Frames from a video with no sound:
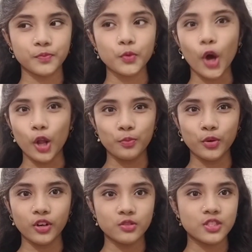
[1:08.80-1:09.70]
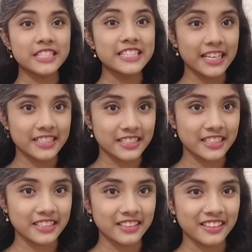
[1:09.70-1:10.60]
We all pronounce
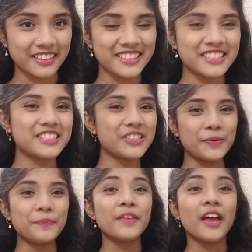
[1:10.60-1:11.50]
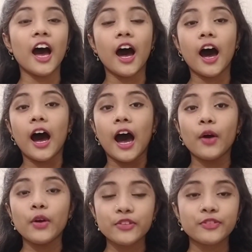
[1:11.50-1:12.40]
Saturday. So,
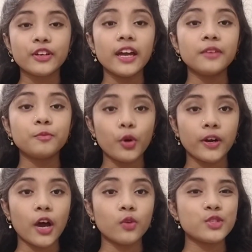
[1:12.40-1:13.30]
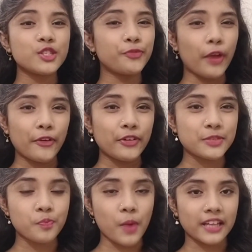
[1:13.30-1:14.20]
we can pronounce this very
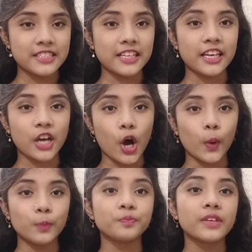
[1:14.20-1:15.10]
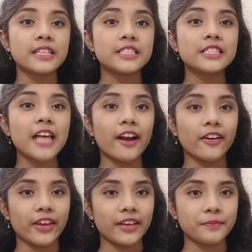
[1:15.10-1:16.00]
smartly called
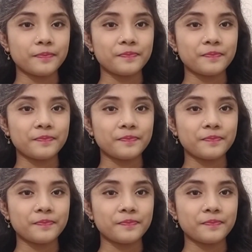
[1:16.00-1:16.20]
Saturday.